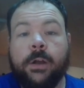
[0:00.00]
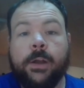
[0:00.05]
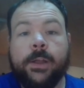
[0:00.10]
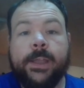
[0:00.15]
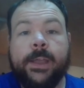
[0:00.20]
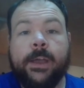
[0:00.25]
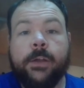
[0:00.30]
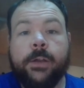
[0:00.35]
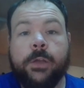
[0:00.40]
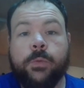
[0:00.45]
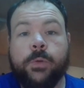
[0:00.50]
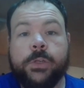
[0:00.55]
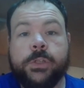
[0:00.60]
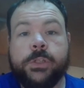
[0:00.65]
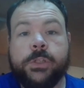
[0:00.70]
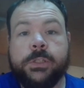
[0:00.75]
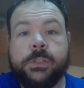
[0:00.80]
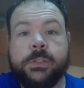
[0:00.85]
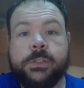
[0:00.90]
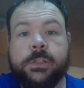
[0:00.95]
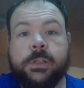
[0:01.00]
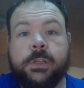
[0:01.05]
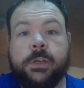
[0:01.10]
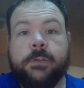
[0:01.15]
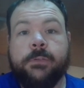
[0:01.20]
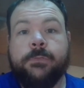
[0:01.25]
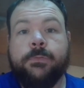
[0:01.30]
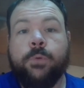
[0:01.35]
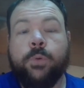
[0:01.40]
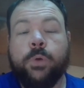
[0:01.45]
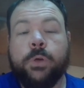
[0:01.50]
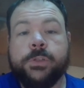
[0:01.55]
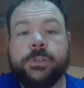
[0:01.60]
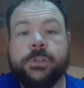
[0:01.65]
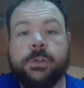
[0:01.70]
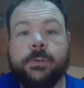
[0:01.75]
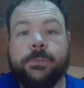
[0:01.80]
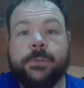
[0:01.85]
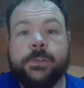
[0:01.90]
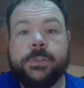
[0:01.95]
county, which is the Forest
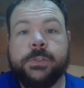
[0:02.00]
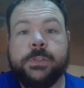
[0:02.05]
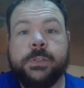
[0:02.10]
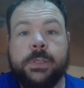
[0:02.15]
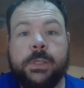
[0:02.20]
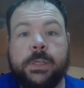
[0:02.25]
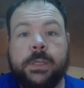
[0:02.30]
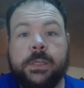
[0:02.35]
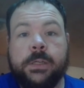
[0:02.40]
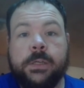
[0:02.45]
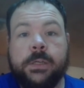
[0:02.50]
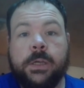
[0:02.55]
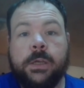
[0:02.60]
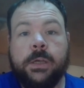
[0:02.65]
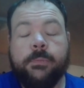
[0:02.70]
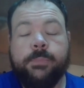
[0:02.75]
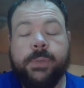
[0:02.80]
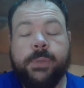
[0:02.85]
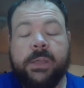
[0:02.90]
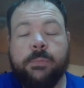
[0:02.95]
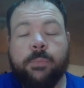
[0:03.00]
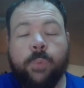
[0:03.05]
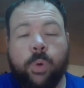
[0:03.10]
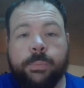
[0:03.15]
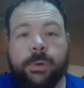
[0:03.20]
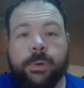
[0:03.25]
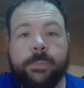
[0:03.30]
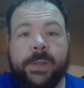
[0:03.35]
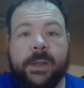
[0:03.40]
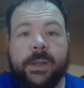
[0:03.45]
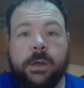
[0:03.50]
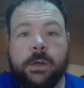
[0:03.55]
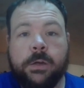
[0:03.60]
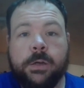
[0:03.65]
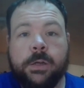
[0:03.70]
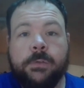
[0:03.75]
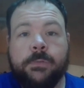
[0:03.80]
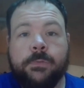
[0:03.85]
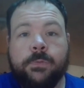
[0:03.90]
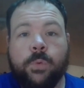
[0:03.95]
Service, in being more
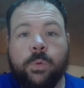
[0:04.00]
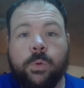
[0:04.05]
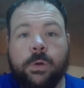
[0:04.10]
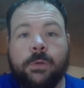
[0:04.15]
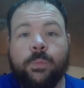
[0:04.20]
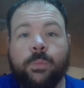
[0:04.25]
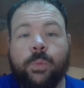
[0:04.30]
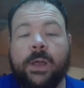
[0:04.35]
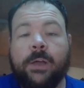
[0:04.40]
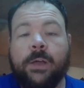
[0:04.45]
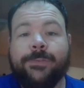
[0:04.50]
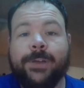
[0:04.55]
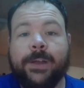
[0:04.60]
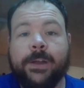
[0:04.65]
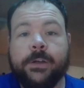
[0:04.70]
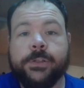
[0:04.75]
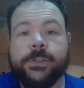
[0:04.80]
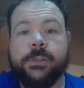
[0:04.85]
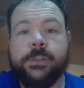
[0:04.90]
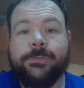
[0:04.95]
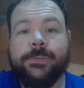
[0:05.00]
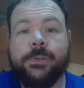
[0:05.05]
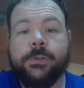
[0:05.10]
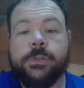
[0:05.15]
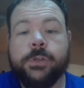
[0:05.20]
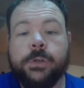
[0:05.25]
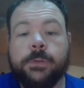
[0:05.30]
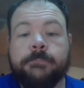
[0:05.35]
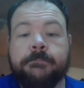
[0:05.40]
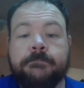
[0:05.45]
prepared for wildfires in the future.